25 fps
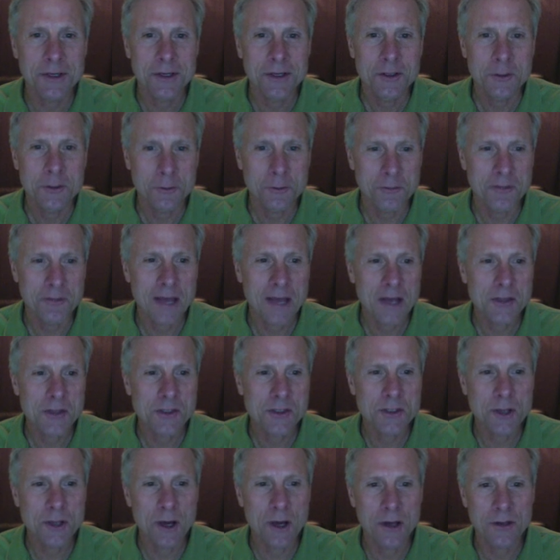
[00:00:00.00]
to
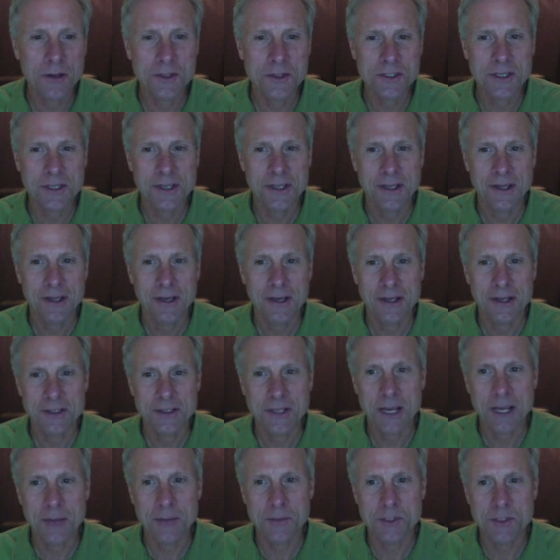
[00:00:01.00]
$1,000 at
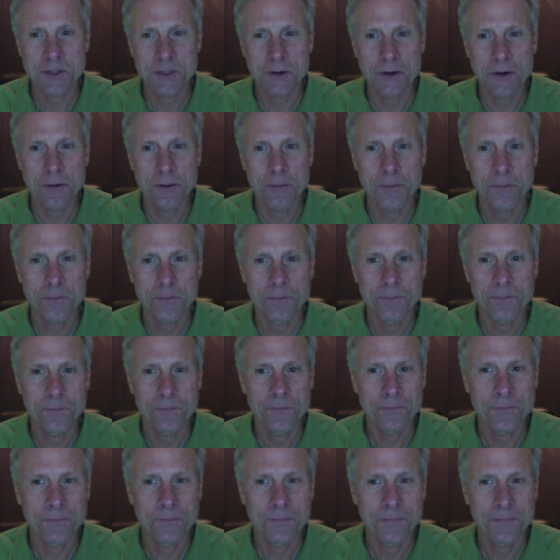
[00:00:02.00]
time 0.
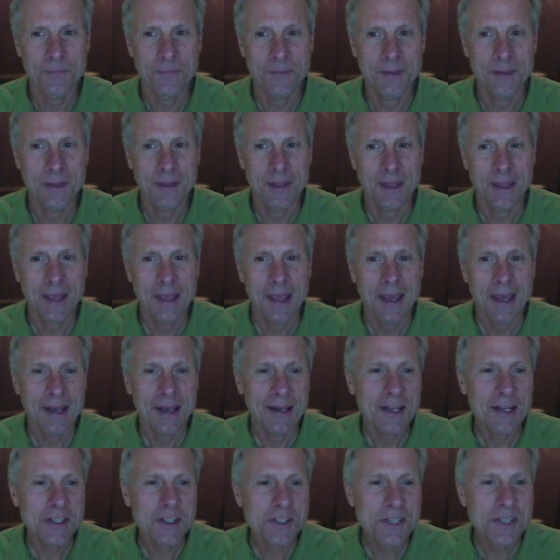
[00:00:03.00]
And
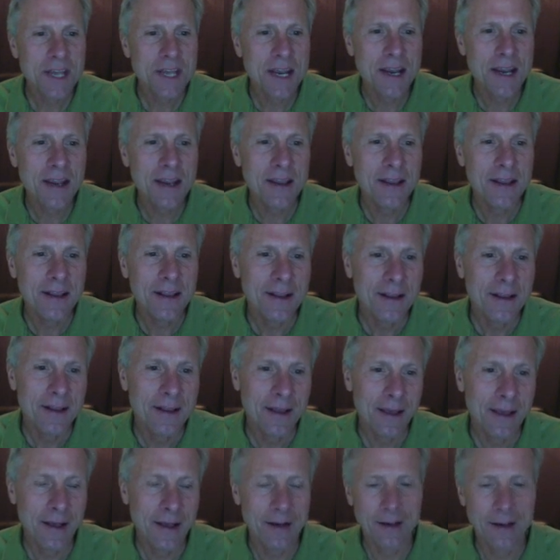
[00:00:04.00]
let's say,
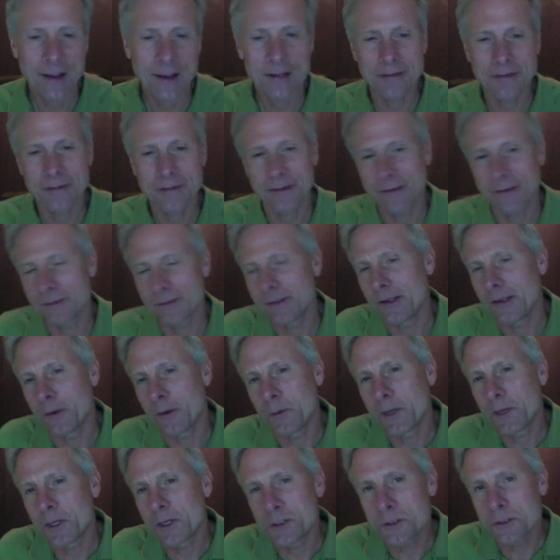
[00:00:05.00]
and we
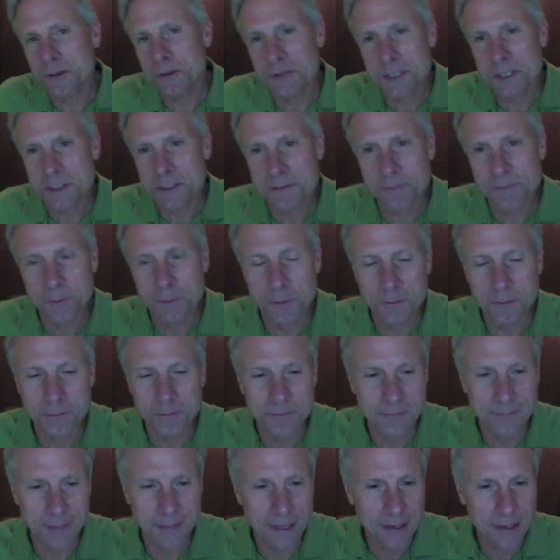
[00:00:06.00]
could do this for
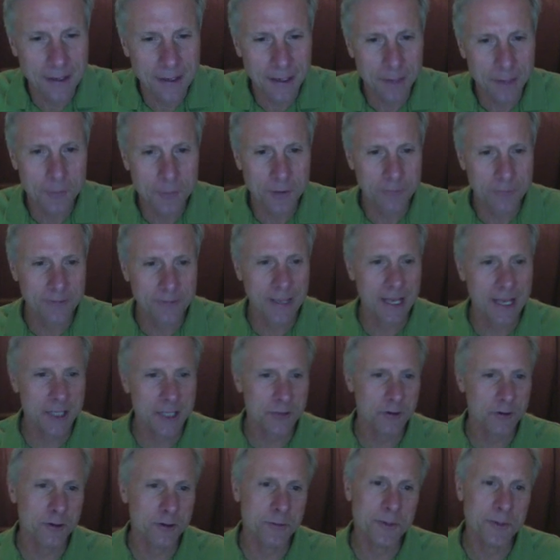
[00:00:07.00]
any number of cash
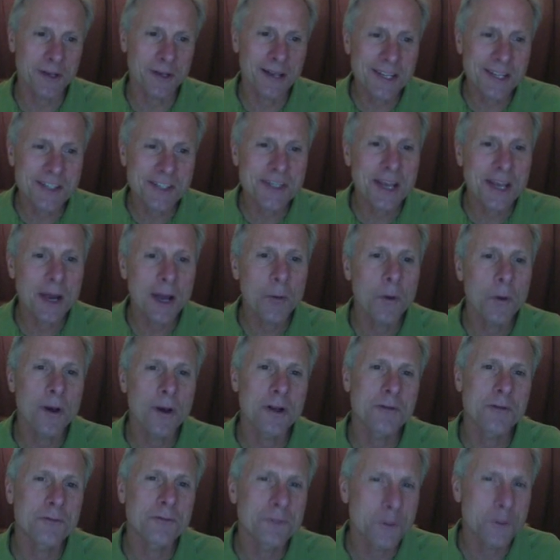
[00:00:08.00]
flows, but let's say I
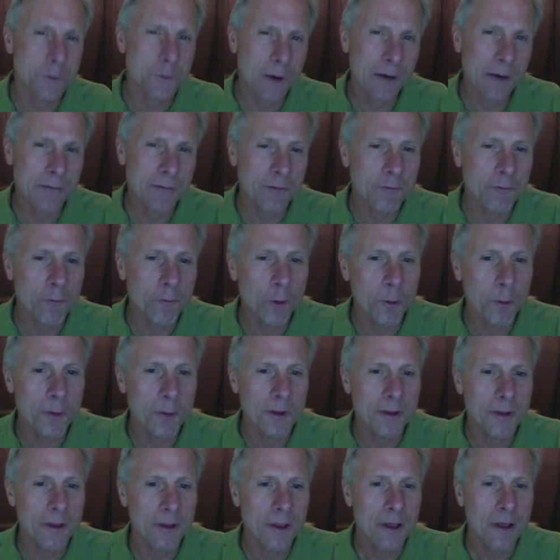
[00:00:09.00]
want to derive the
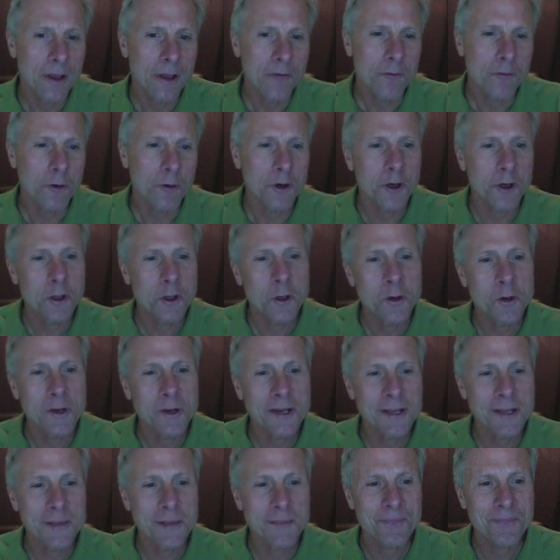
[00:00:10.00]
formula for an
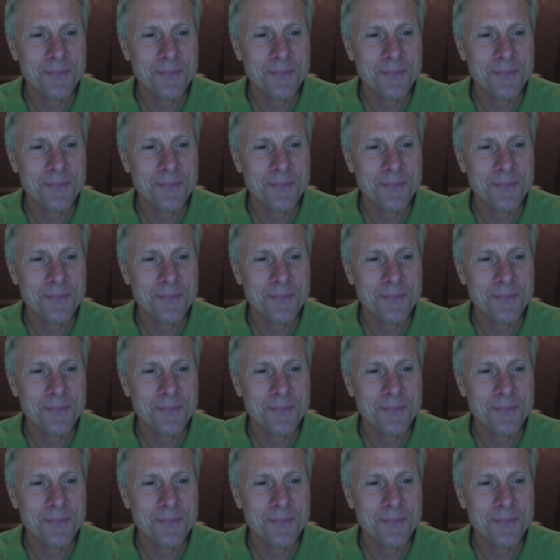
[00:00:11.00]
annuity